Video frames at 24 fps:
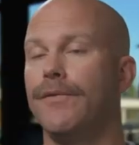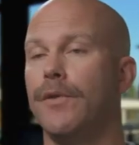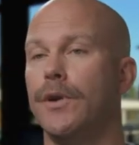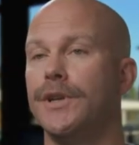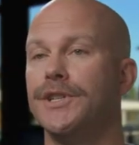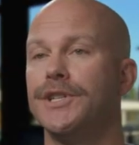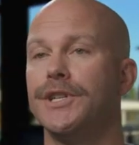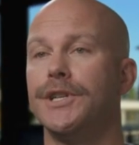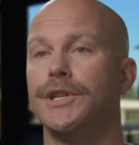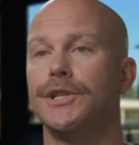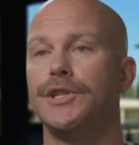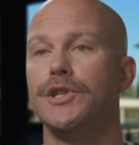For
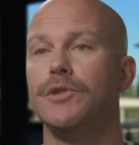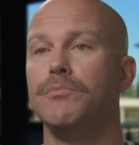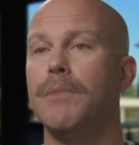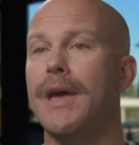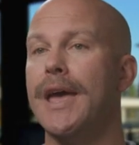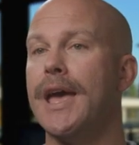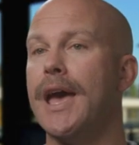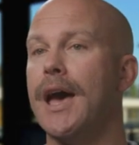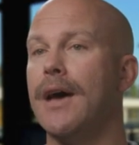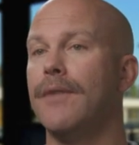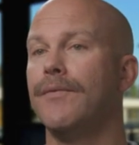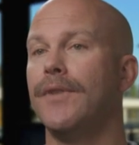instance, you
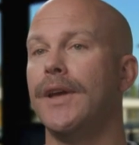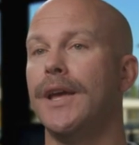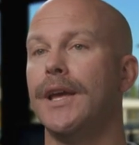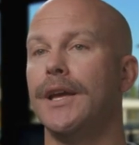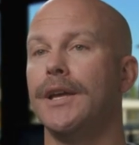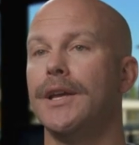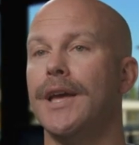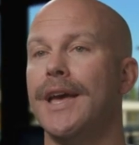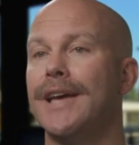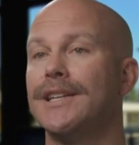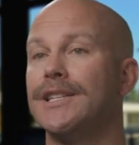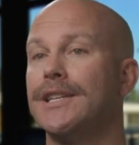may have
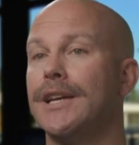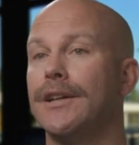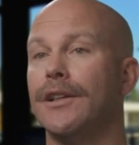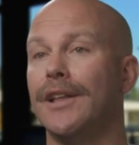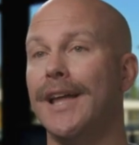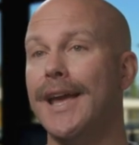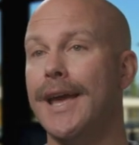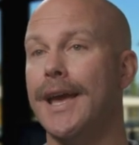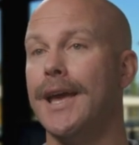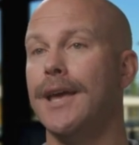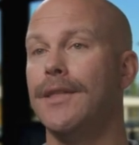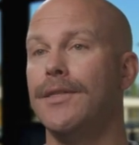a S
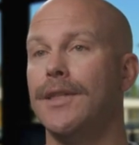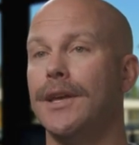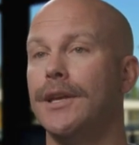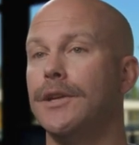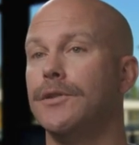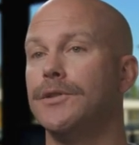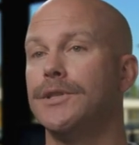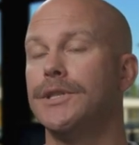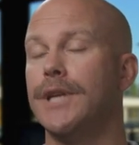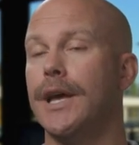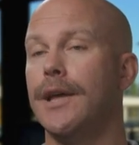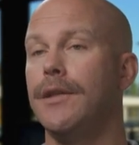L A that
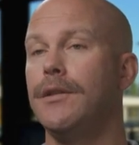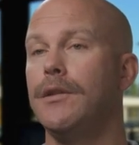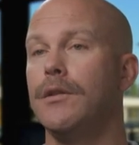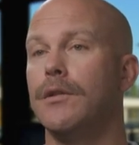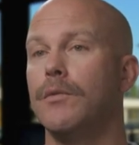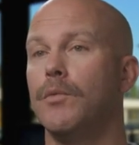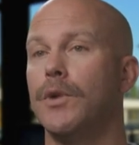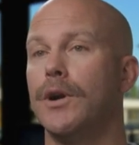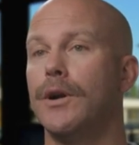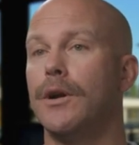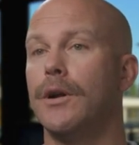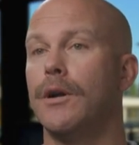you set
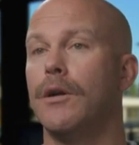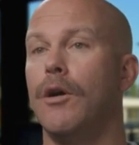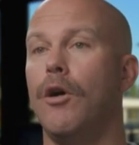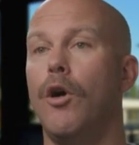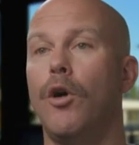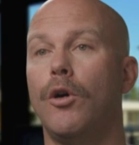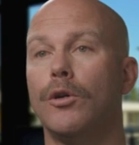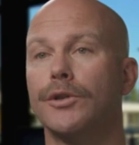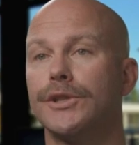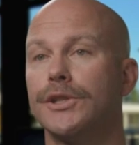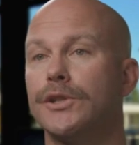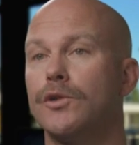where
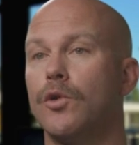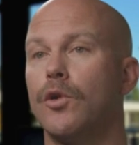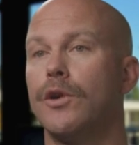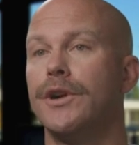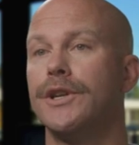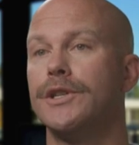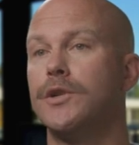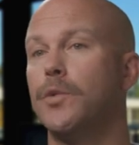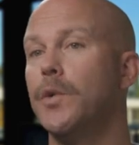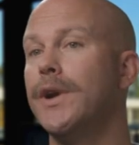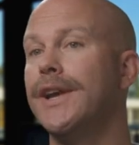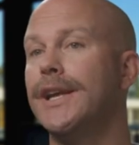all
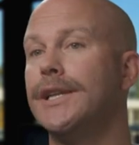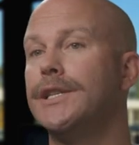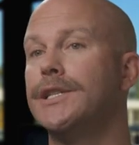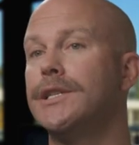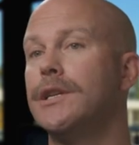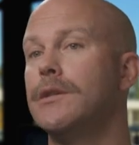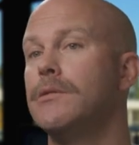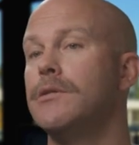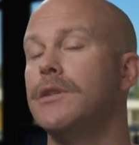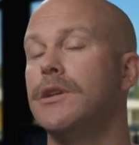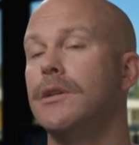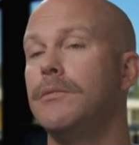storage
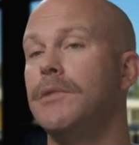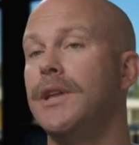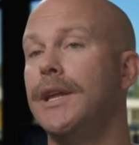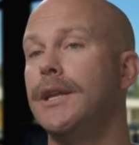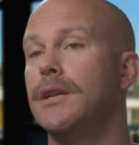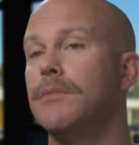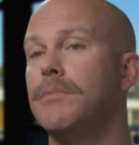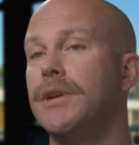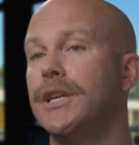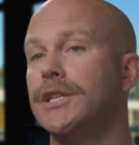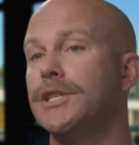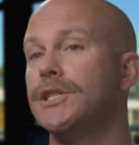reads
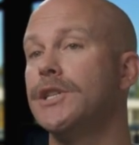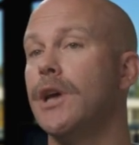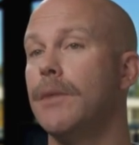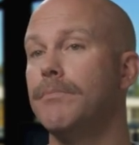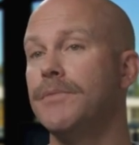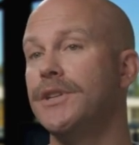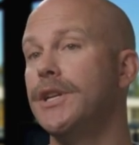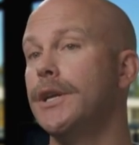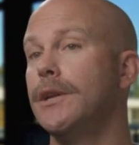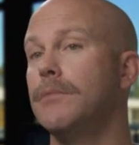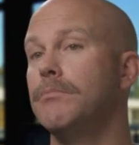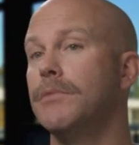need to be
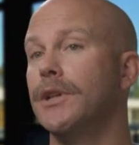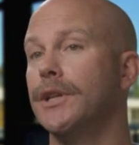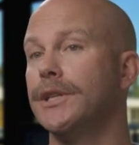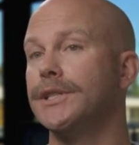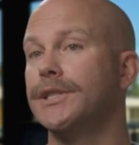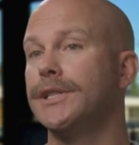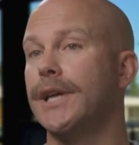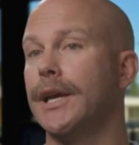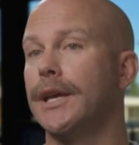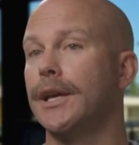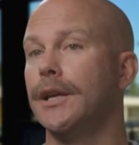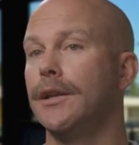sub ten
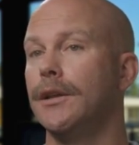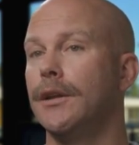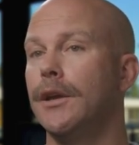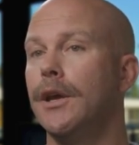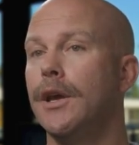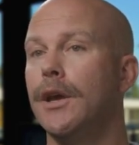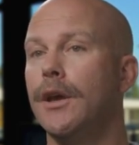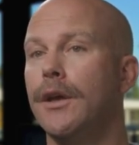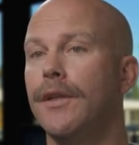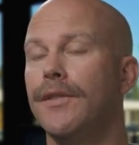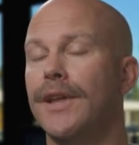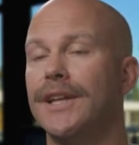millisecond.
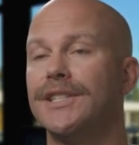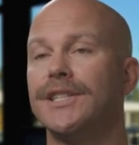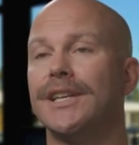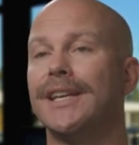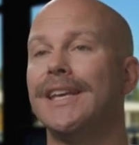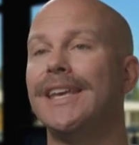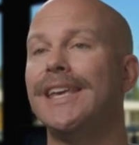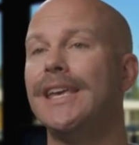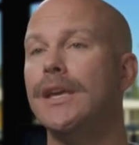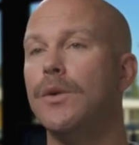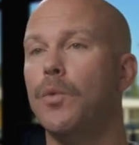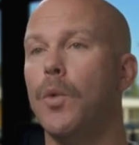That's a
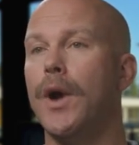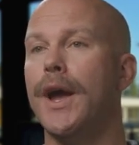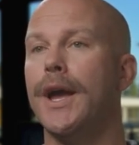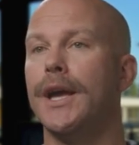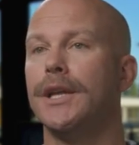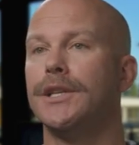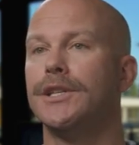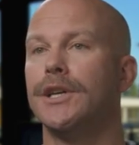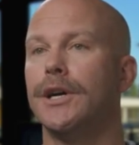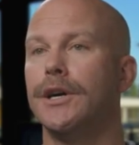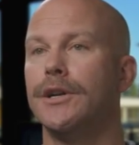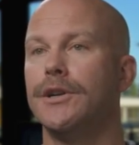key
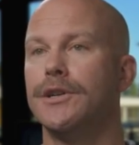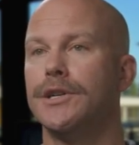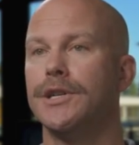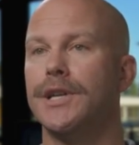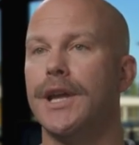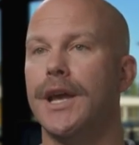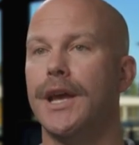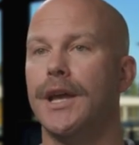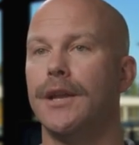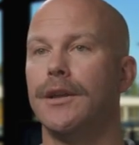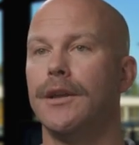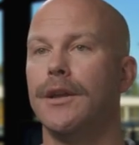way to
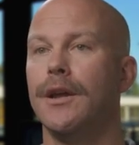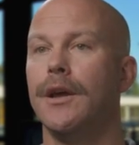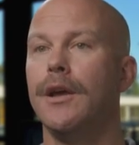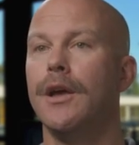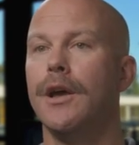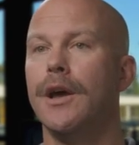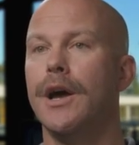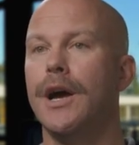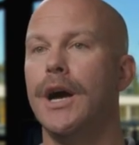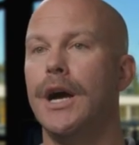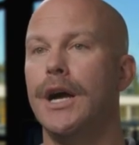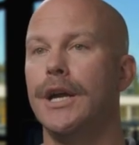understand
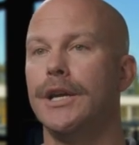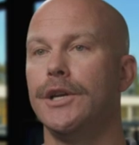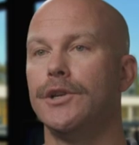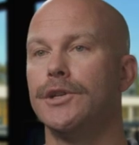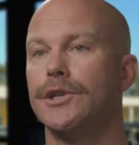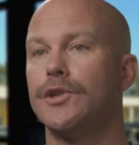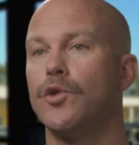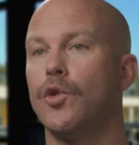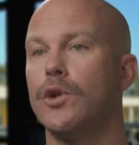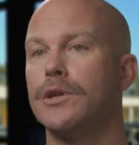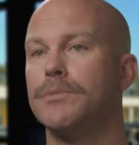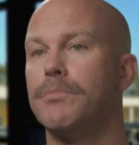uh, your
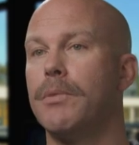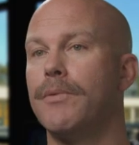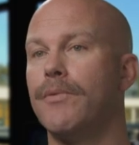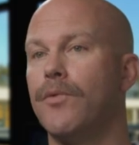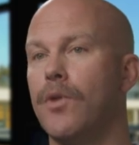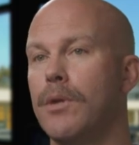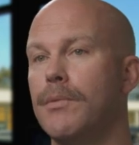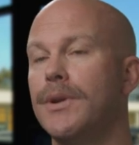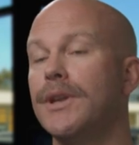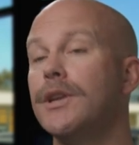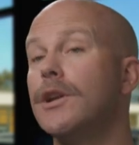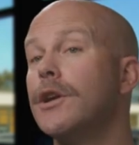storage
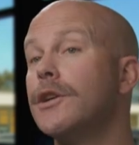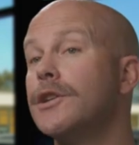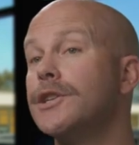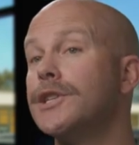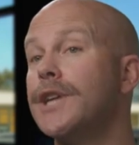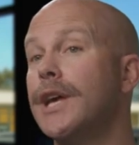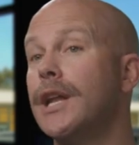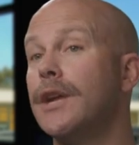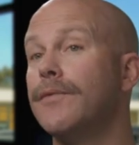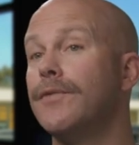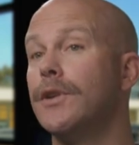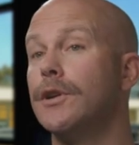performance and
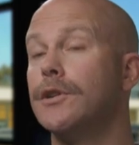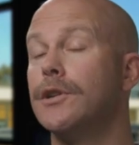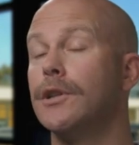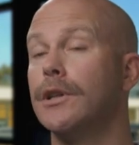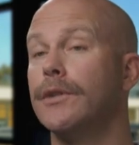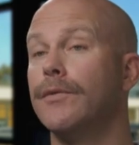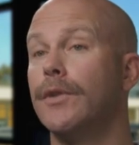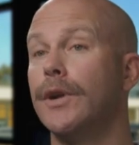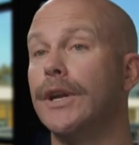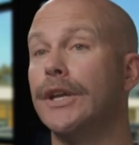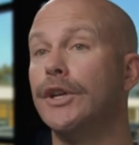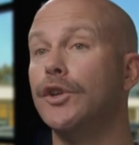understand if you're
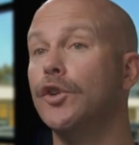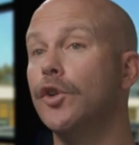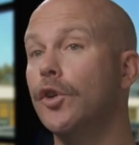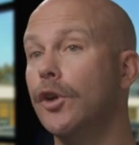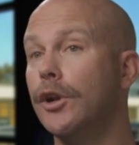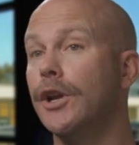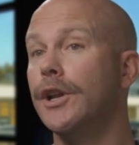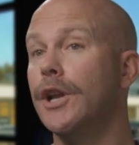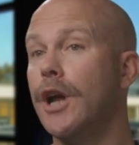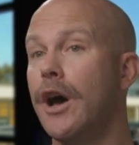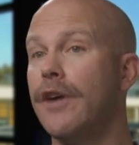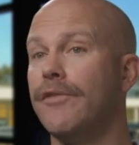delivering
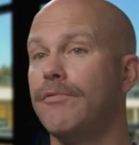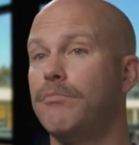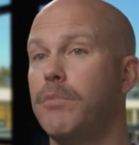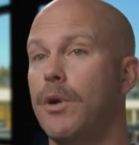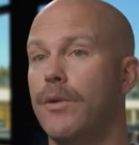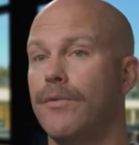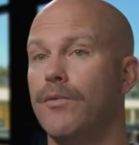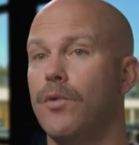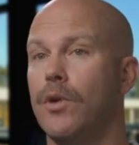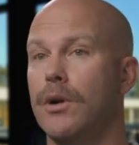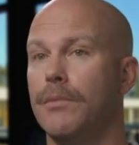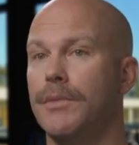good enough
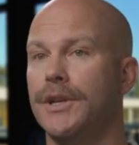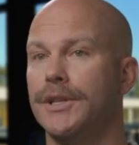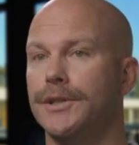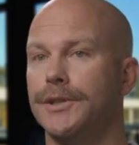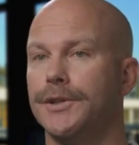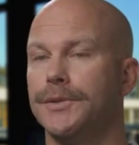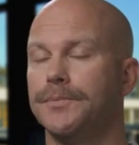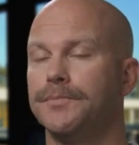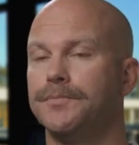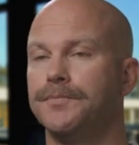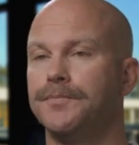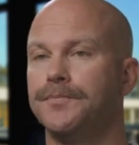
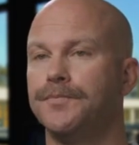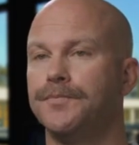performance.